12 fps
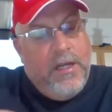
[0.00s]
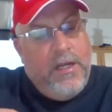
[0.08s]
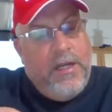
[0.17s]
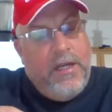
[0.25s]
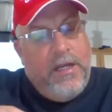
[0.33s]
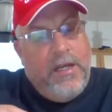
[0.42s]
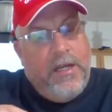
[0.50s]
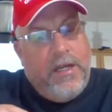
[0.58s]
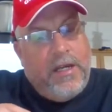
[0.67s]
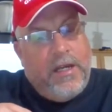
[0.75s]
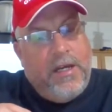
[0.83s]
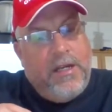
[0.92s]

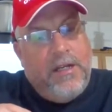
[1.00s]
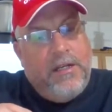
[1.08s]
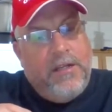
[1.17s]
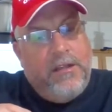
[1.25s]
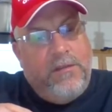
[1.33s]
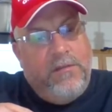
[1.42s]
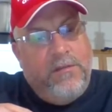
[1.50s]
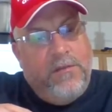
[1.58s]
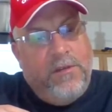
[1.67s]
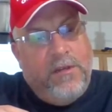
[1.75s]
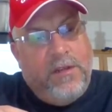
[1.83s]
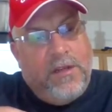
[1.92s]
it kind of
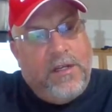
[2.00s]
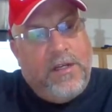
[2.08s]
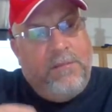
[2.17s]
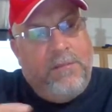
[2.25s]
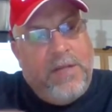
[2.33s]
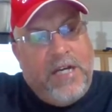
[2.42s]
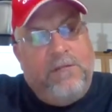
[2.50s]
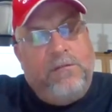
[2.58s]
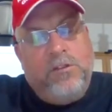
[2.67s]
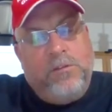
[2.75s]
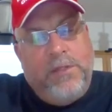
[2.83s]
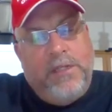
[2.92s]

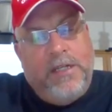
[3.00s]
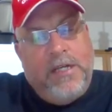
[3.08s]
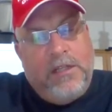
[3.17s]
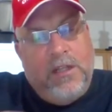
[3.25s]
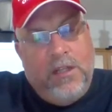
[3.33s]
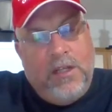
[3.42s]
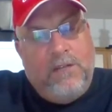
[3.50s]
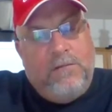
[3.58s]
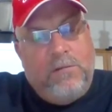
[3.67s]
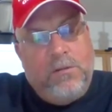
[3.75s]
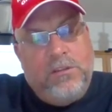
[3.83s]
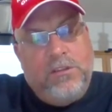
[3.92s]
baffles me how the left
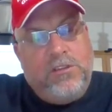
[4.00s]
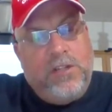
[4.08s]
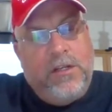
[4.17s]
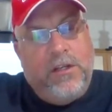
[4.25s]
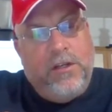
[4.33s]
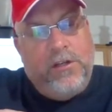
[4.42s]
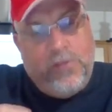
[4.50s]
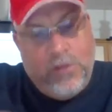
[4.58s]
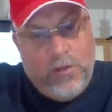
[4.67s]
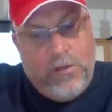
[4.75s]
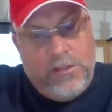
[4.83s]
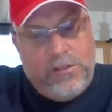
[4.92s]
was just trying to
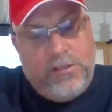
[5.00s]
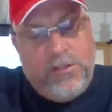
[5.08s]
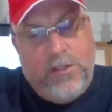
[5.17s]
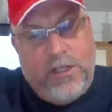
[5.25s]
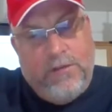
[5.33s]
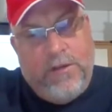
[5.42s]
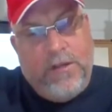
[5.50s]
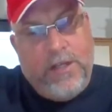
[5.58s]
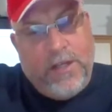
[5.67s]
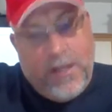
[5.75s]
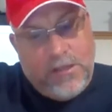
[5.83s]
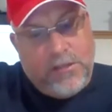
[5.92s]
drill these two and everything
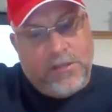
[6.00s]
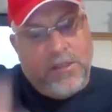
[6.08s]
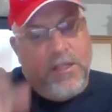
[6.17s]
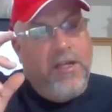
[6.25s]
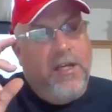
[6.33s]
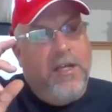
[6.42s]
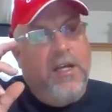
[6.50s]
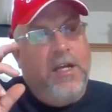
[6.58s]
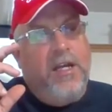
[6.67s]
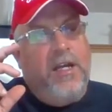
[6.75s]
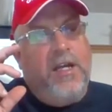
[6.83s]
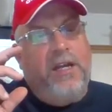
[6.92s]
else.
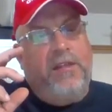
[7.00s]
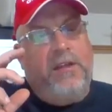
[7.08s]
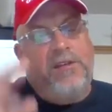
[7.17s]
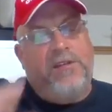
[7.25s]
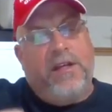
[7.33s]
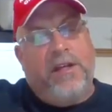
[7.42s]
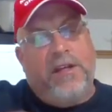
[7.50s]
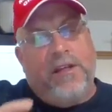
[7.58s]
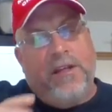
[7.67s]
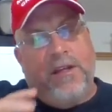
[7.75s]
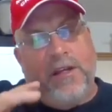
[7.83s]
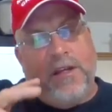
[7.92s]
And they're saying
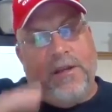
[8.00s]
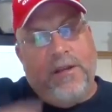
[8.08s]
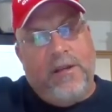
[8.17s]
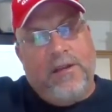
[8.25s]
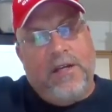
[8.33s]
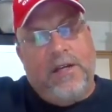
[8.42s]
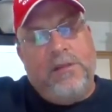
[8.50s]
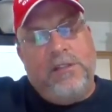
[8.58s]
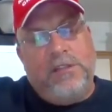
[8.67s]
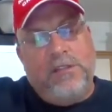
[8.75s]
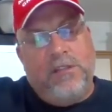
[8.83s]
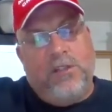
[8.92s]
Diamond and
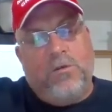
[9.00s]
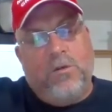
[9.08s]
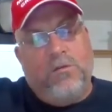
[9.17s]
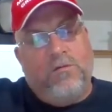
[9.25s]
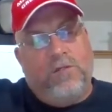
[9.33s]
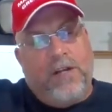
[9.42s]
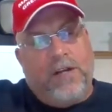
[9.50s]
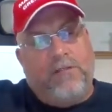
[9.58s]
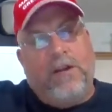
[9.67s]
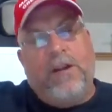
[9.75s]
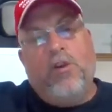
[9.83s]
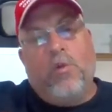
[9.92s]
Silk was like
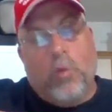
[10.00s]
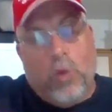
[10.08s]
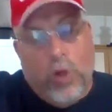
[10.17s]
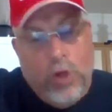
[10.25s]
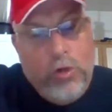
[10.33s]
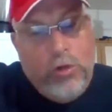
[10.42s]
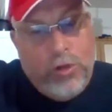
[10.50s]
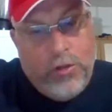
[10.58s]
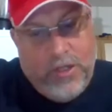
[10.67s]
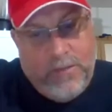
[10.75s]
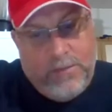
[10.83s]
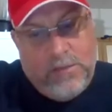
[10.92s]
very rude to
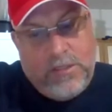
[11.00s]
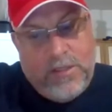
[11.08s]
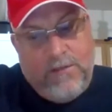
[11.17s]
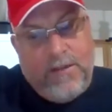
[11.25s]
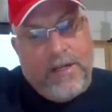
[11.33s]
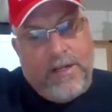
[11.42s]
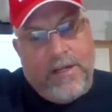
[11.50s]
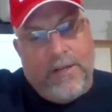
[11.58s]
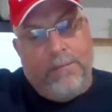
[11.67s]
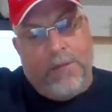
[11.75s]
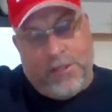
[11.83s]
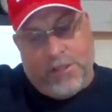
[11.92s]
them and stuff like
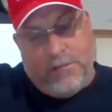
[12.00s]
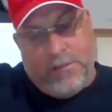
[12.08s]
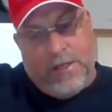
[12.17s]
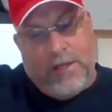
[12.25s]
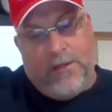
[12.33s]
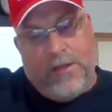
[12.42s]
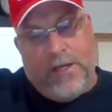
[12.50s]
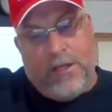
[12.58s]
that, bitching about that,